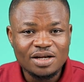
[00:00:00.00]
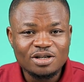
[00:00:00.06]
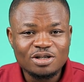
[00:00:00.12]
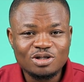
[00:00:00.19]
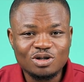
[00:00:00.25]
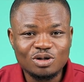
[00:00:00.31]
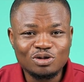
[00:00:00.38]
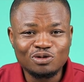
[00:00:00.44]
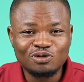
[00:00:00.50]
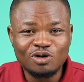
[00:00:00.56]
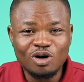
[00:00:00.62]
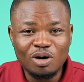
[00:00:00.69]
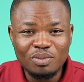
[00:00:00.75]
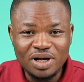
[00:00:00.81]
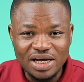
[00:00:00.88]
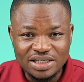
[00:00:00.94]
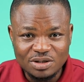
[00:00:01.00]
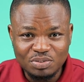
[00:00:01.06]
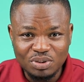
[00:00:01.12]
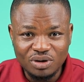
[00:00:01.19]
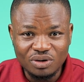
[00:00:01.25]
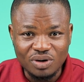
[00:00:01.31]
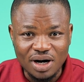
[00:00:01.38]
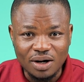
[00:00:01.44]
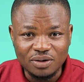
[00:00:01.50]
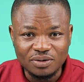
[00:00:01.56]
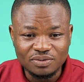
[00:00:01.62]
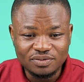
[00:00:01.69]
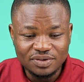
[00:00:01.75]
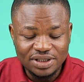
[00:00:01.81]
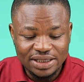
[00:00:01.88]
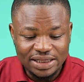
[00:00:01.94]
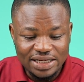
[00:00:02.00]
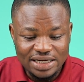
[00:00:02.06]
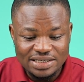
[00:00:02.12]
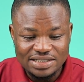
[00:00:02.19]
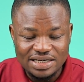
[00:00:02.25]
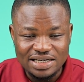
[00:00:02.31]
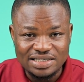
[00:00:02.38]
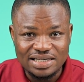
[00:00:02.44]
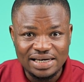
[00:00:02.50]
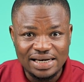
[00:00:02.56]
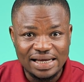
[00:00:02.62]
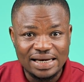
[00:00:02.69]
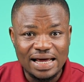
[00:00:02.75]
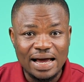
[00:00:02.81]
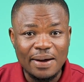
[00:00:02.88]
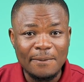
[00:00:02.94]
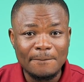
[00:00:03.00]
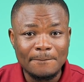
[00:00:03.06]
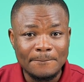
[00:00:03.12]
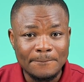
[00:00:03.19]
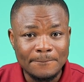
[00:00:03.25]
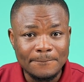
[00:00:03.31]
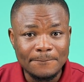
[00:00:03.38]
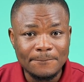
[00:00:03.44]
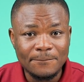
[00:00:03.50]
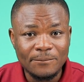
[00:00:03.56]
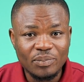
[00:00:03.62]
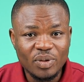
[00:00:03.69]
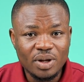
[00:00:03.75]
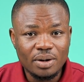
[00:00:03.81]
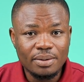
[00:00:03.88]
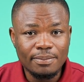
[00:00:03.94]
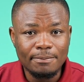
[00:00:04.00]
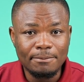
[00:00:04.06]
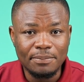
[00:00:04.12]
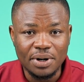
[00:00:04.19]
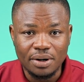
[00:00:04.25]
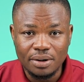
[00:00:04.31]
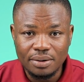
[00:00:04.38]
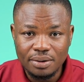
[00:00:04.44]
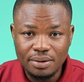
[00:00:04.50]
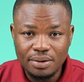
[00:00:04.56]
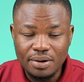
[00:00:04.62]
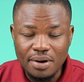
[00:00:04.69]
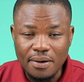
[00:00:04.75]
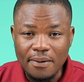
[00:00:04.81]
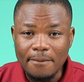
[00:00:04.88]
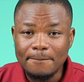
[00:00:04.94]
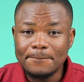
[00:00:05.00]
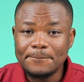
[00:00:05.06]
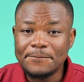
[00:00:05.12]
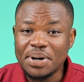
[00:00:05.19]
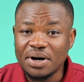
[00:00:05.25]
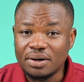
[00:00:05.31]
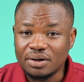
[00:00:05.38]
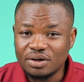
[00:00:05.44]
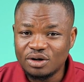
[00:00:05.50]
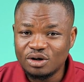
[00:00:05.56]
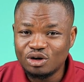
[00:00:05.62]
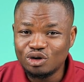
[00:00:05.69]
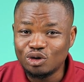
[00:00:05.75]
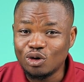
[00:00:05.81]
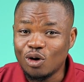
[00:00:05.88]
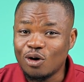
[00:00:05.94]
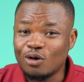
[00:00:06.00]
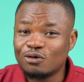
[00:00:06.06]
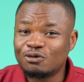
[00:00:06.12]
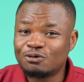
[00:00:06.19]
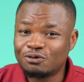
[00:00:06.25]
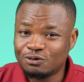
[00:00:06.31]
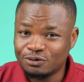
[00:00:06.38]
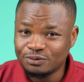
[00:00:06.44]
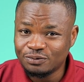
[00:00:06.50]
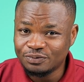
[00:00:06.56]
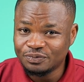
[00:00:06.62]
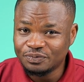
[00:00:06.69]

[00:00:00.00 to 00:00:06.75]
so to form its plural, this is neither b, p, nor f.